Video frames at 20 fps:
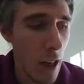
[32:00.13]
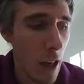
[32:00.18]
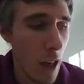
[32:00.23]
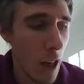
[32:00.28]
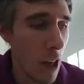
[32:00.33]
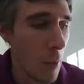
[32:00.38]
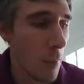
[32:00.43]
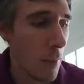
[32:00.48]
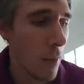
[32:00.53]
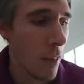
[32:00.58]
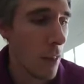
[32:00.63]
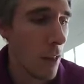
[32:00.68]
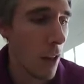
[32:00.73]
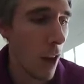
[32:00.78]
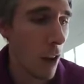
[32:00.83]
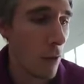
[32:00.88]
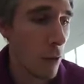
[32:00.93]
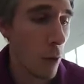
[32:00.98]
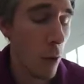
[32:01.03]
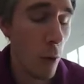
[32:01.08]

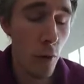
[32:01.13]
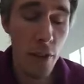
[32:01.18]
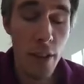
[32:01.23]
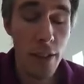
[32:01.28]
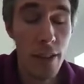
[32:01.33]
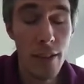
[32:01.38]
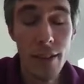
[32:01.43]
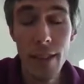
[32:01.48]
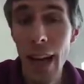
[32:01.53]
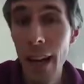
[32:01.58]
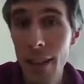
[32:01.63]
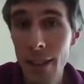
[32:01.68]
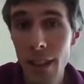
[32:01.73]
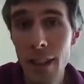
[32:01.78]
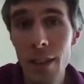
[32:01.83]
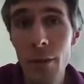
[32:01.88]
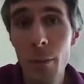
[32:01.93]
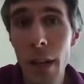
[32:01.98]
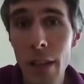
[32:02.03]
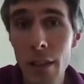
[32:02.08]
Of course, there's a tax
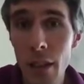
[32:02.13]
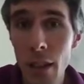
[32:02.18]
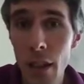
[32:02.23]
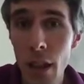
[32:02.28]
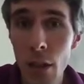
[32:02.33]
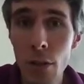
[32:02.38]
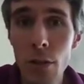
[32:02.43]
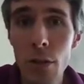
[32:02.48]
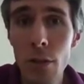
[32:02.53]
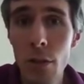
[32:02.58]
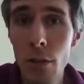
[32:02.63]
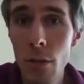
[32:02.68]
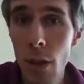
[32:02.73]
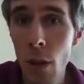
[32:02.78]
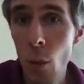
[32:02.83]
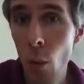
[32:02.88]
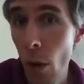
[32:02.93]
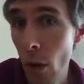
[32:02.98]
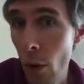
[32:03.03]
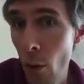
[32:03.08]
aspect to those.
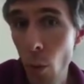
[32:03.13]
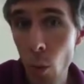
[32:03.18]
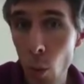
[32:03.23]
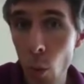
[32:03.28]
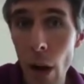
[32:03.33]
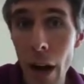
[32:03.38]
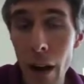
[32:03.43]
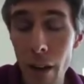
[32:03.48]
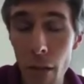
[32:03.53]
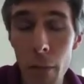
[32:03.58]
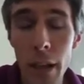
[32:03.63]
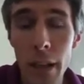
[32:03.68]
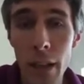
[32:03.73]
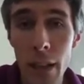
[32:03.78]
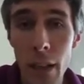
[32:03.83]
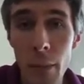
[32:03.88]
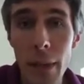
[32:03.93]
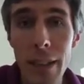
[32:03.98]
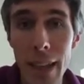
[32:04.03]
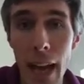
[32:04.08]
Where am I
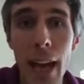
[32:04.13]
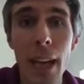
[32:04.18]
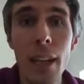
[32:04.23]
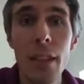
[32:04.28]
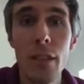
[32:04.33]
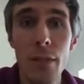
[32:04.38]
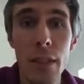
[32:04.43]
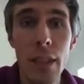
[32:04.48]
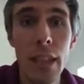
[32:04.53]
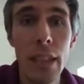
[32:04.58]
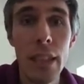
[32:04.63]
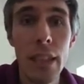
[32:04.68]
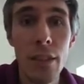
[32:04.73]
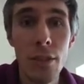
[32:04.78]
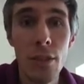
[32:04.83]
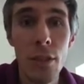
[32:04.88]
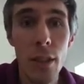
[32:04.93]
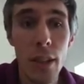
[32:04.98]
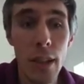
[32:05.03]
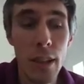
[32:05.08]
going to be taxed for
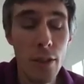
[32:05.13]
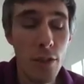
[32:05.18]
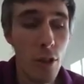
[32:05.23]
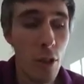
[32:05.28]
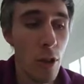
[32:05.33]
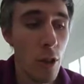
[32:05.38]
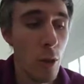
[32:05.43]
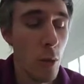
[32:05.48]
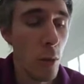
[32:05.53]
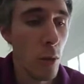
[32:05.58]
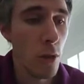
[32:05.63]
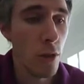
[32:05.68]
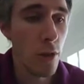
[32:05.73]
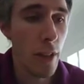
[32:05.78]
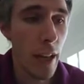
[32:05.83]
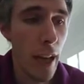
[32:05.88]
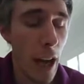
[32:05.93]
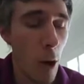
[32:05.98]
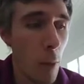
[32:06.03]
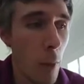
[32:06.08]
these stock awards
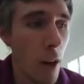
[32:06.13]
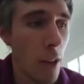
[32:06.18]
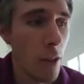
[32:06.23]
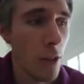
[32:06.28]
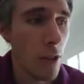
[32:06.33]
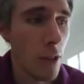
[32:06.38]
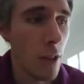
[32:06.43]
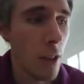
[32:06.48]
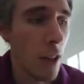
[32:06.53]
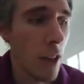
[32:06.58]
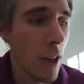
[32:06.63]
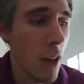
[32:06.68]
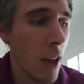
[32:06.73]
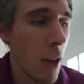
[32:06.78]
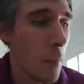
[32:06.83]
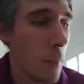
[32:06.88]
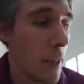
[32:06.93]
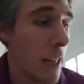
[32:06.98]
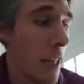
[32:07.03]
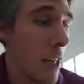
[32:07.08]
and how much?
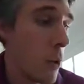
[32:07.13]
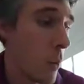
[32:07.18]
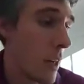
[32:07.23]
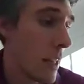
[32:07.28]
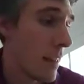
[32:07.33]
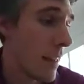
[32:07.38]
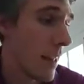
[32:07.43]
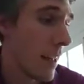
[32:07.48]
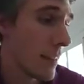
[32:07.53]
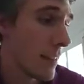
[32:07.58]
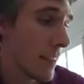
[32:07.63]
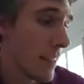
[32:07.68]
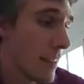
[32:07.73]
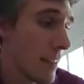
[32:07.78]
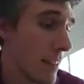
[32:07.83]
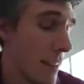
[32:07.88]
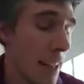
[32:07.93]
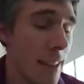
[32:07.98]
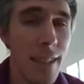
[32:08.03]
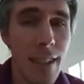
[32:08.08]
But equally, there's an
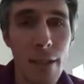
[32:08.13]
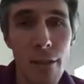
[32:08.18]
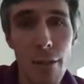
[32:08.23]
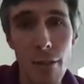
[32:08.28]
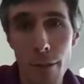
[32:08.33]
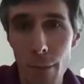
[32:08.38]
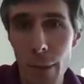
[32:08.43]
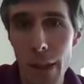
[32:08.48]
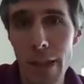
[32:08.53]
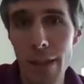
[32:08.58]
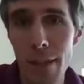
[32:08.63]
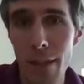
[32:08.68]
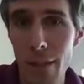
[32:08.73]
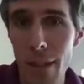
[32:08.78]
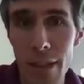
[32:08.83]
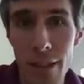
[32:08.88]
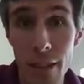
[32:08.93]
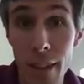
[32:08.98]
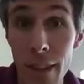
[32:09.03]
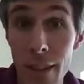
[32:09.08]
incentive piece of
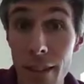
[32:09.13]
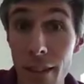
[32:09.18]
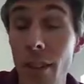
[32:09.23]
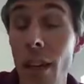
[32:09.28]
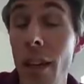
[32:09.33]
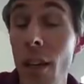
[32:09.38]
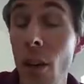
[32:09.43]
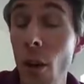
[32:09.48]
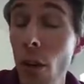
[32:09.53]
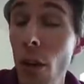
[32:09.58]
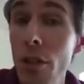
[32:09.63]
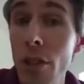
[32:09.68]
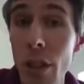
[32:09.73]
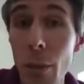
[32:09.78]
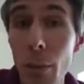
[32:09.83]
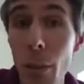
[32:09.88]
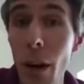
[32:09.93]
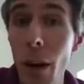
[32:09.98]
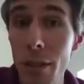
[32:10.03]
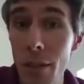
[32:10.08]
this. So there's a
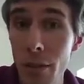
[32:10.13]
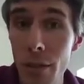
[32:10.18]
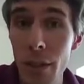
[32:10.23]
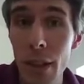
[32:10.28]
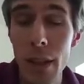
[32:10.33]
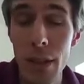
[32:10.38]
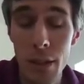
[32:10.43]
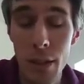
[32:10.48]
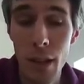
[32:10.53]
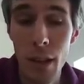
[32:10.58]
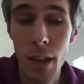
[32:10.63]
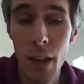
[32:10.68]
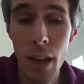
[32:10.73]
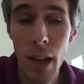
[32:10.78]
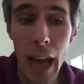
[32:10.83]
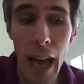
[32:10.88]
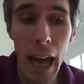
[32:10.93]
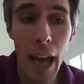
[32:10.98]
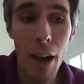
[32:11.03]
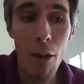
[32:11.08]
psychology part of this.
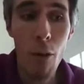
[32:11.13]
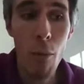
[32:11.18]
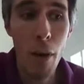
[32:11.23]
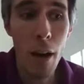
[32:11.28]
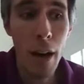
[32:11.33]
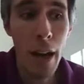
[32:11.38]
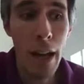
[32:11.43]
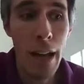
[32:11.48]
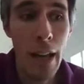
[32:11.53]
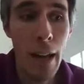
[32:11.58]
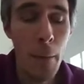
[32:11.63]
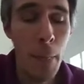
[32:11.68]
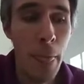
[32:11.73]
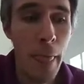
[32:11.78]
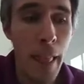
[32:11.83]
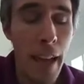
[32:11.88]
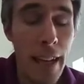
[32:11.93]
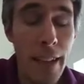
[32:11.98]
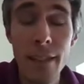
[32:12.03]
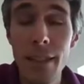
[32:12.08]
How am I
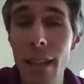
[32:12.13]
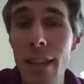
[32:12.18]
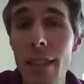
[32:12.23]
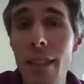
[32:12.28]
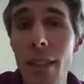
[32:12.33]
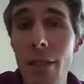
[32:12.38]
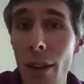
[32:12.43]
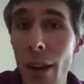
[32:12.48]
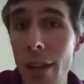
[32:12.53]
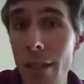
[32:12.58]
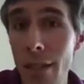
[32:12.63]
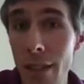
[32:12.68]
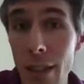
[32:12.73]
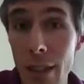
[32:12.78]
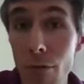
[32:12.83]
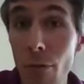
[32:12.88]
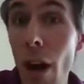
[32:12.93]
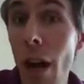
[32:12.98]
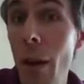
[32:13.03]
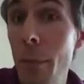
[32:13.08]
incentivizing
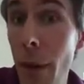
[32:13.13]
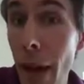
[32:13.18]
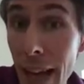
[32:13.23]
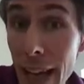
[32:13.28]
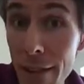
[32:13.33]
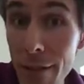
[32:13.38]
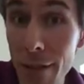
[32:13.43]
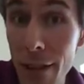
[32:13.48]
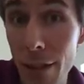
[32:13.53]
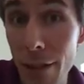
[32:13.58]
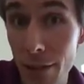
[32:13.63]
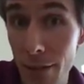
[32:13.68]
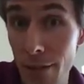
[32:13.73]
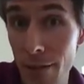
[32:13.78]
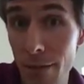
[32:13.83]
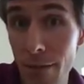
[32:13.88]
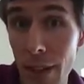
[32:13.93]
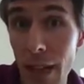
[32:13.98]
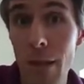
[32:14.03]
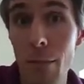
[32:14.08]
the right behaviors
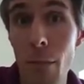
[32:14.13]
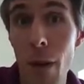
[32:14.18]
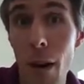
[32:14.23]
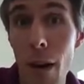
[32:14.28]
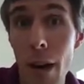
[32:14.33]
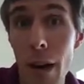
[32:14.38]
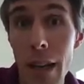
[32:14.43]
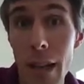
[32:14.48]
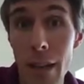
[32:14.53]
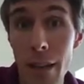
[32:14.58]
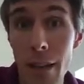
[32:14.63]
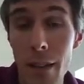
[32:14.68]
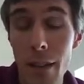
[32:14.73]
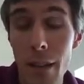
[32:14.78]
in my